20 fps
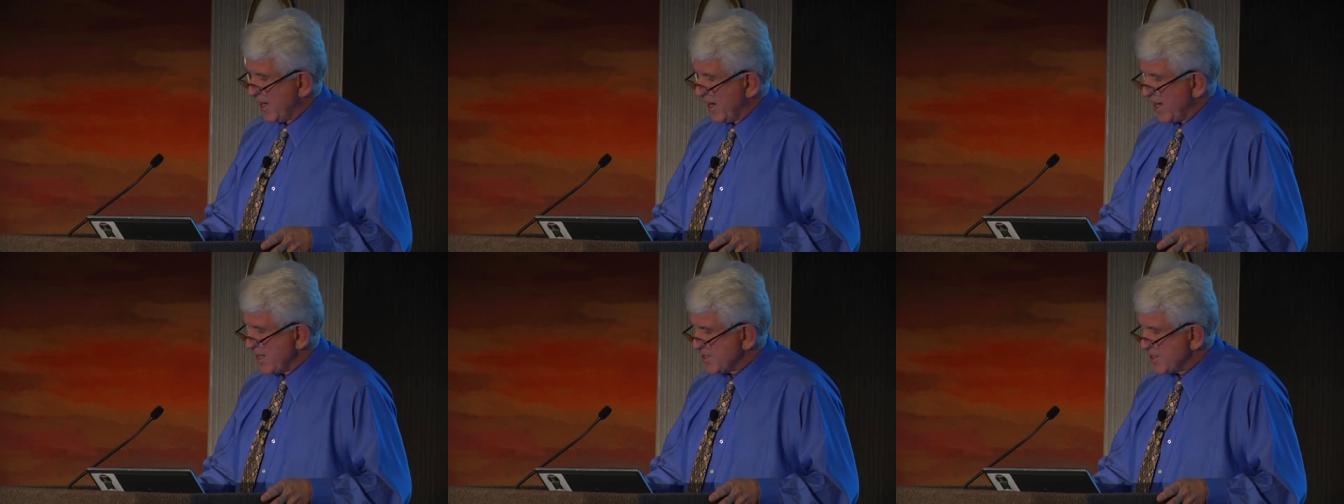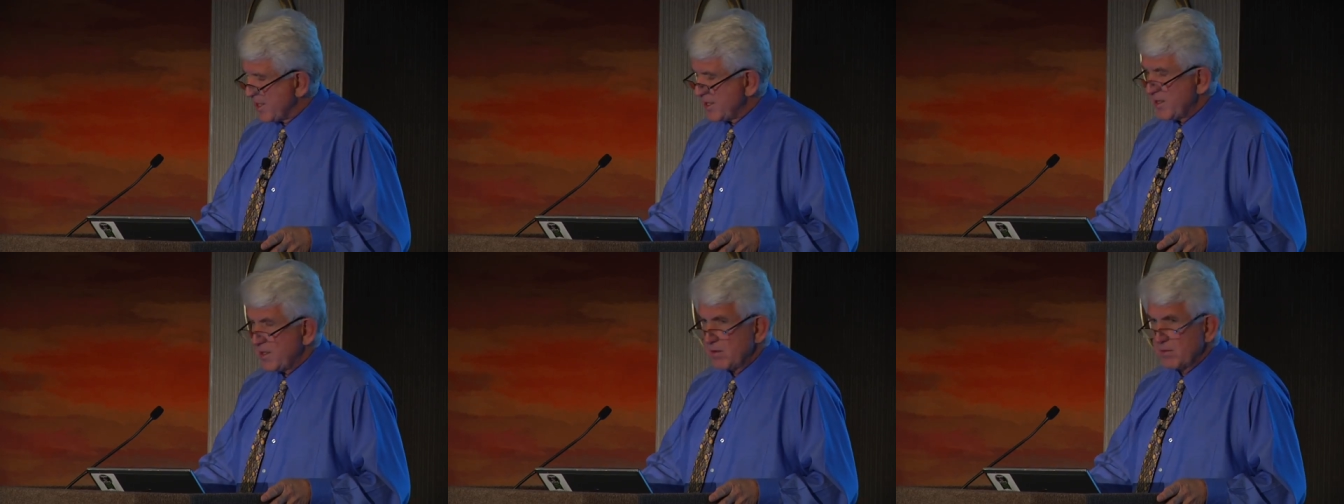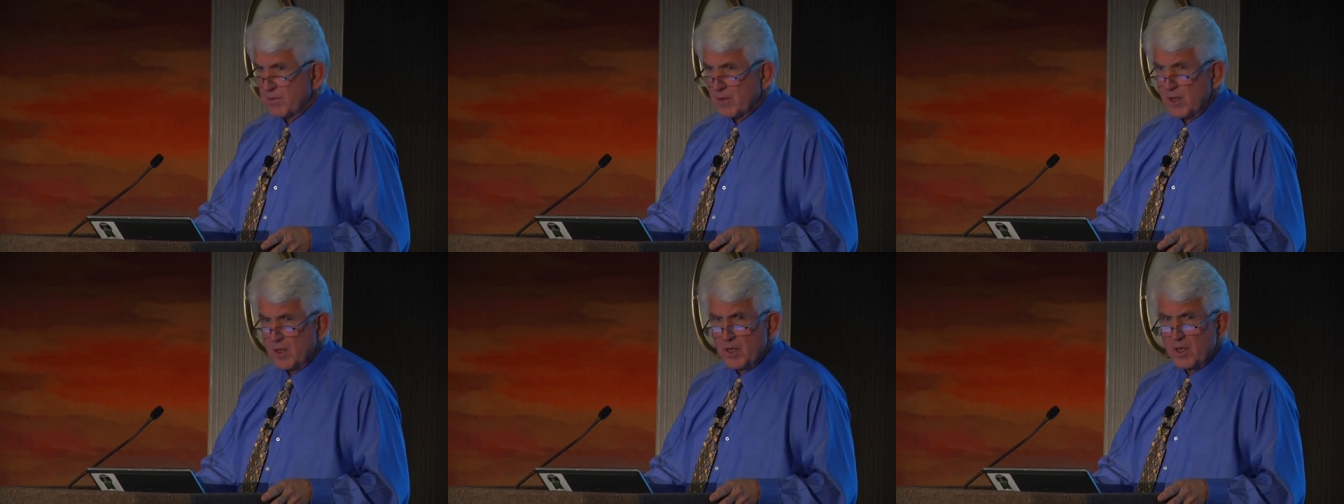I said,
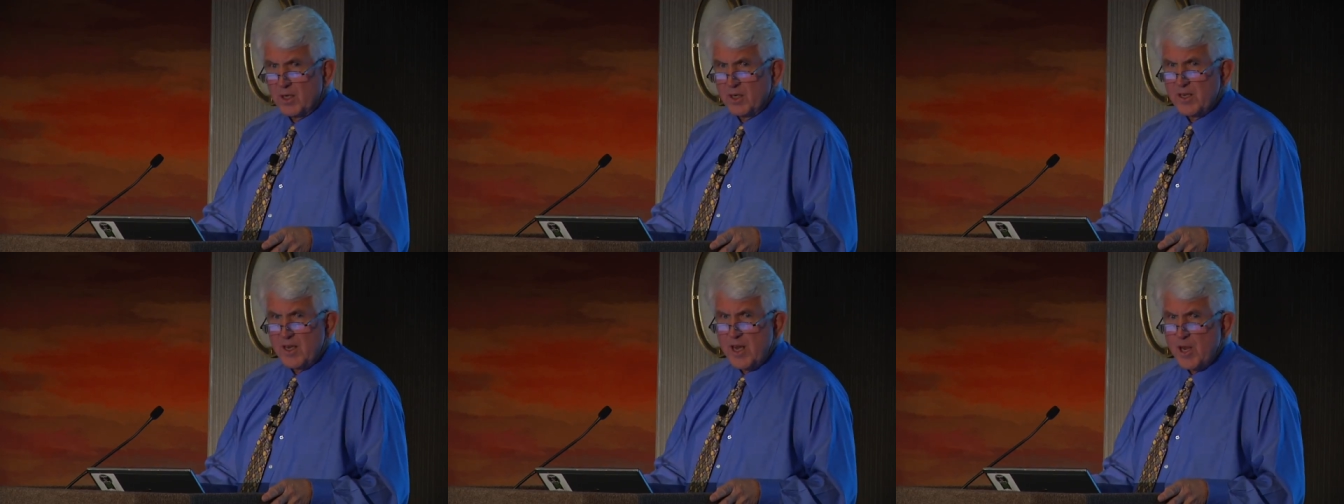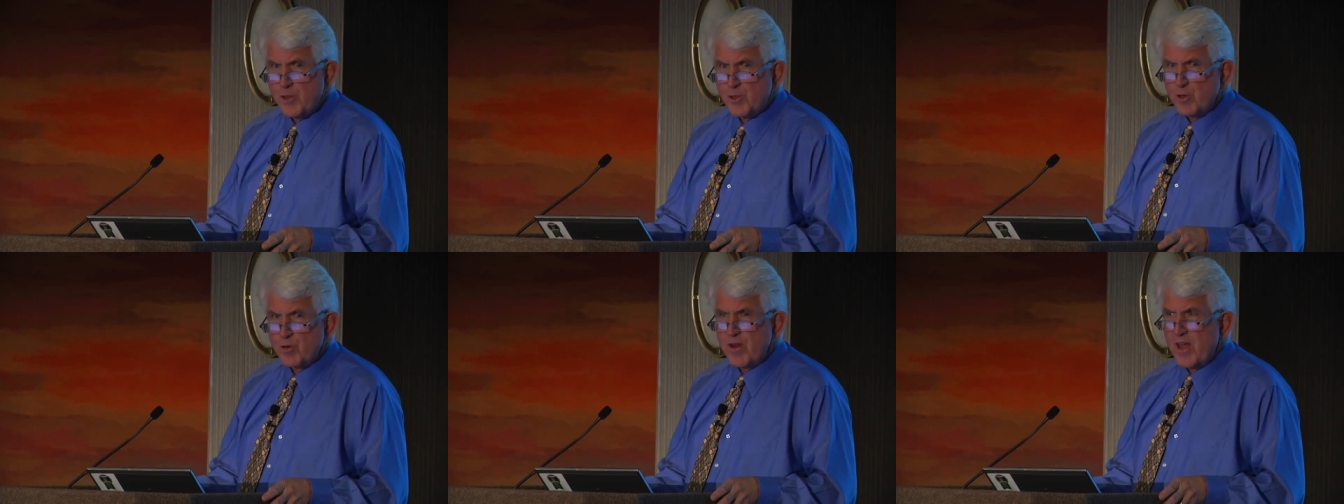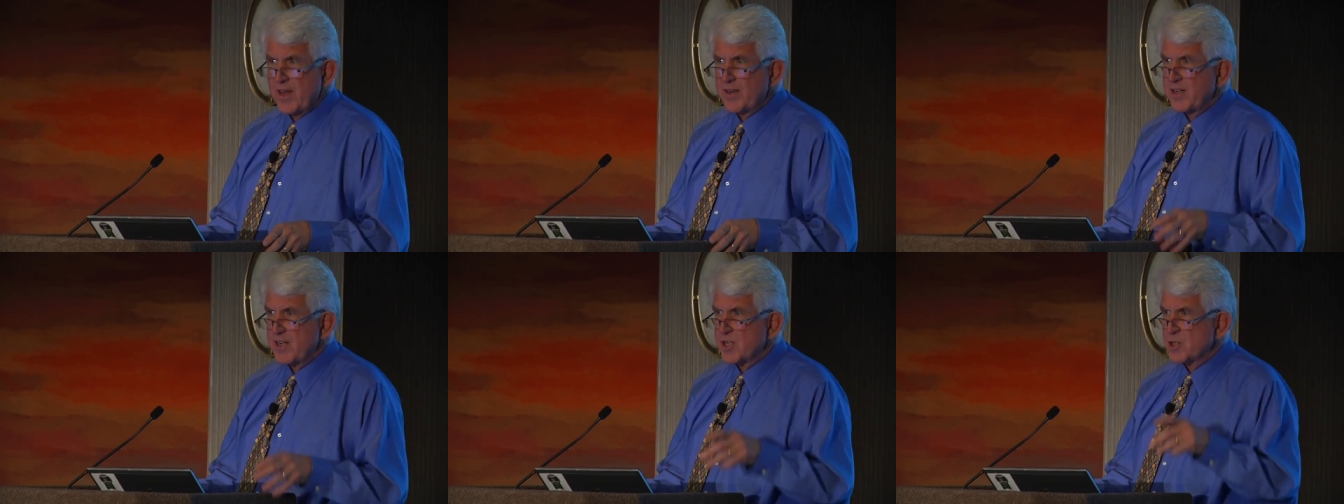uh,
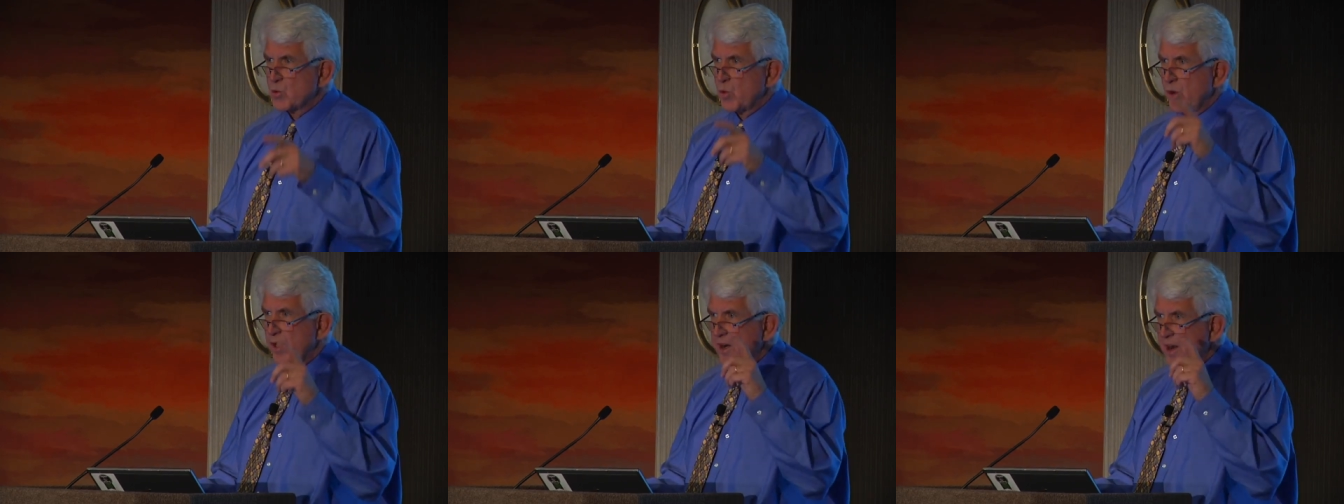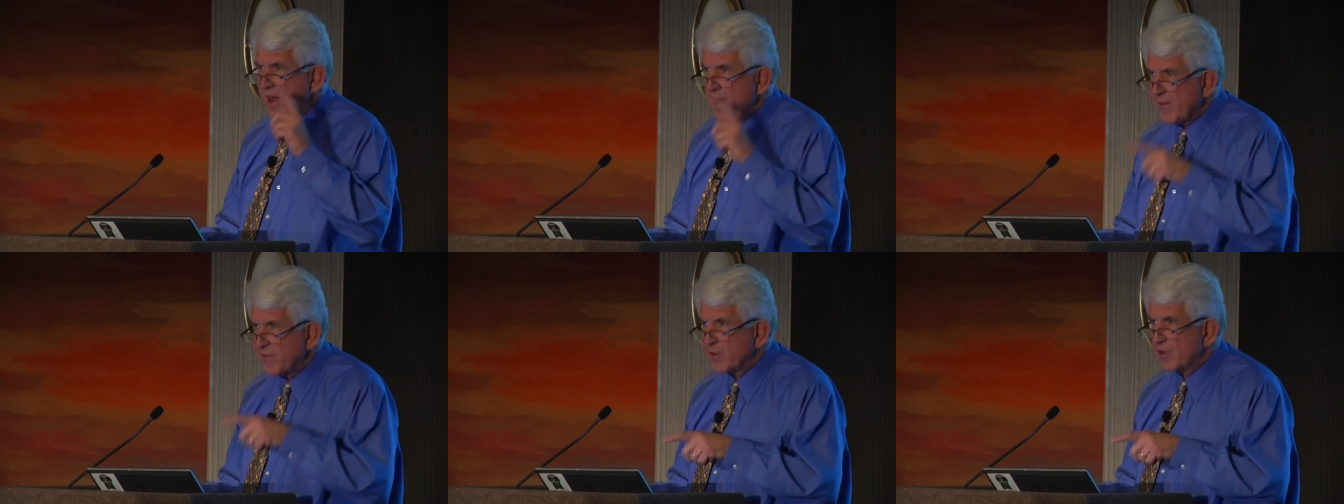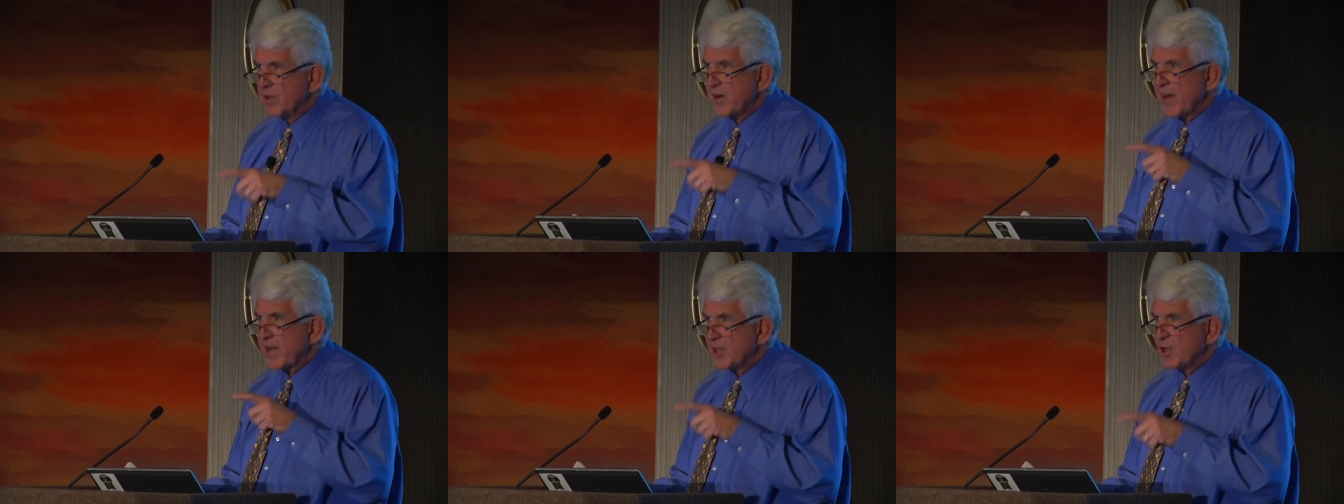Ethernet is
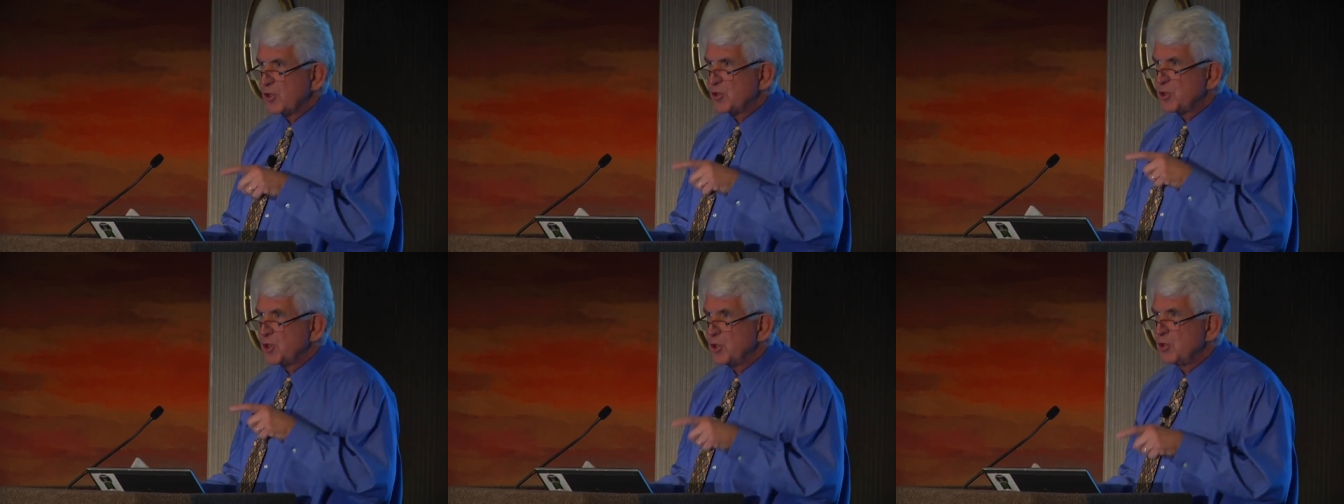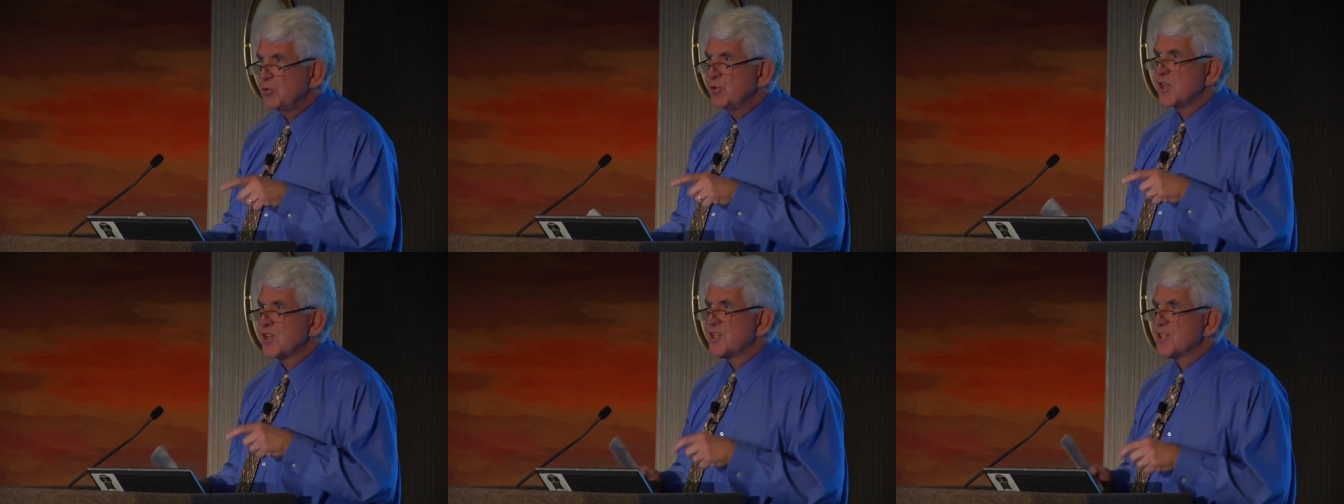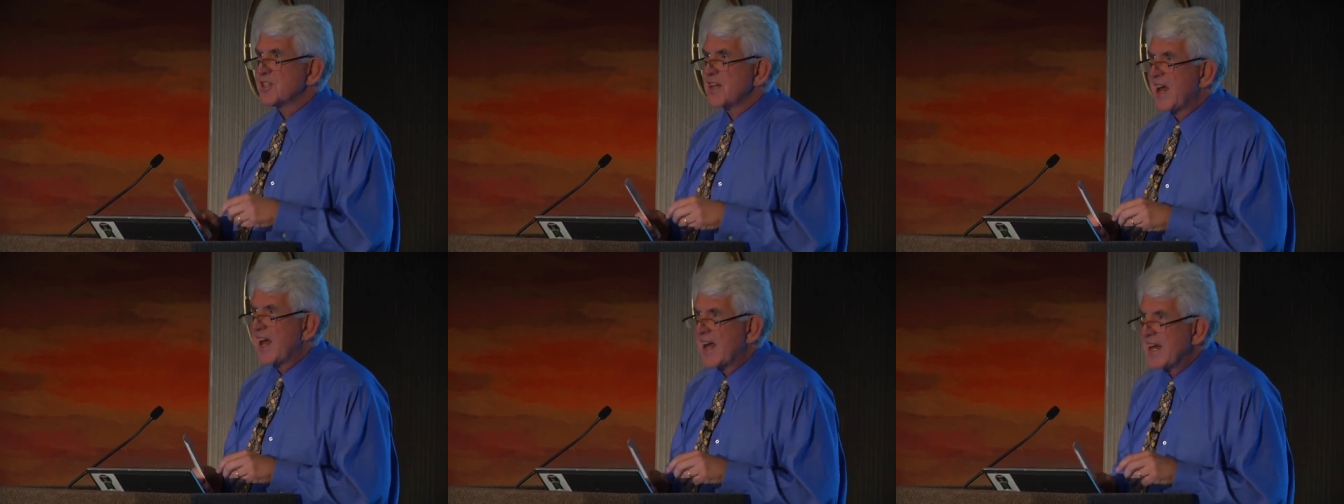whatever 802
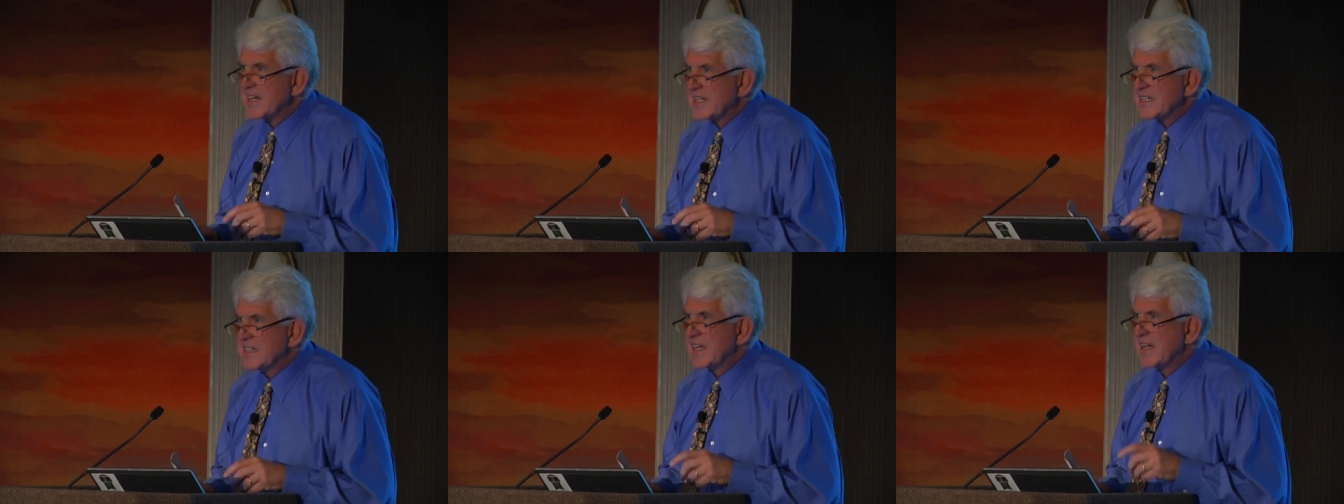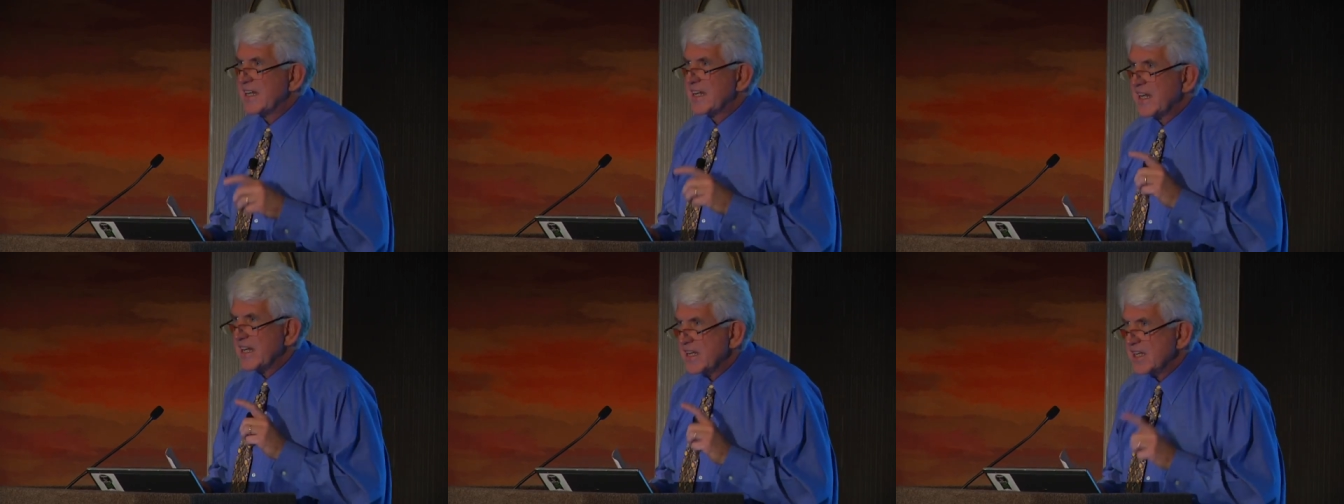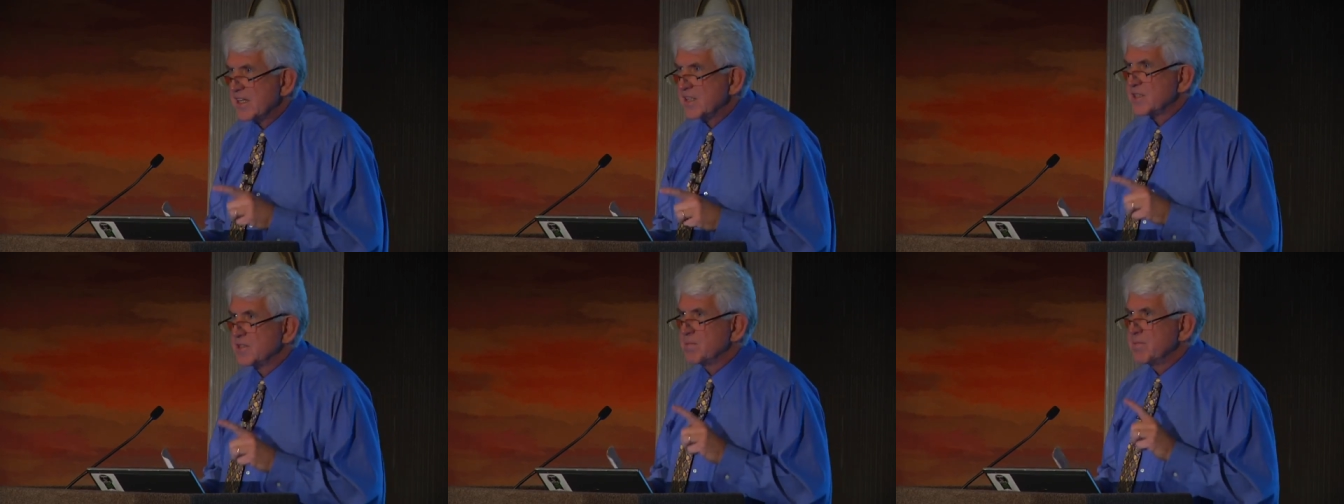decides it
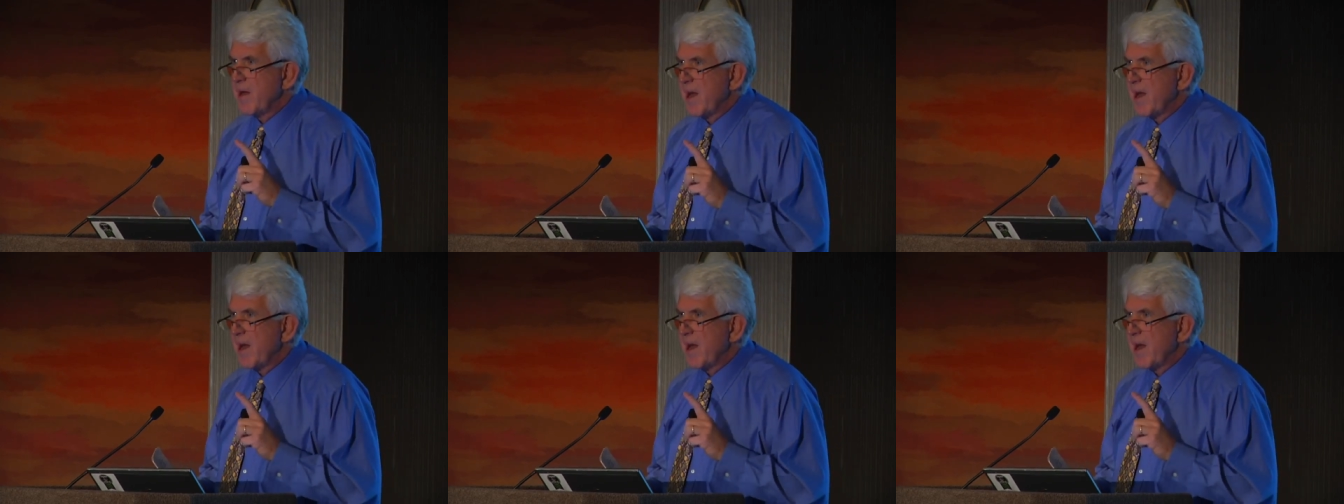is,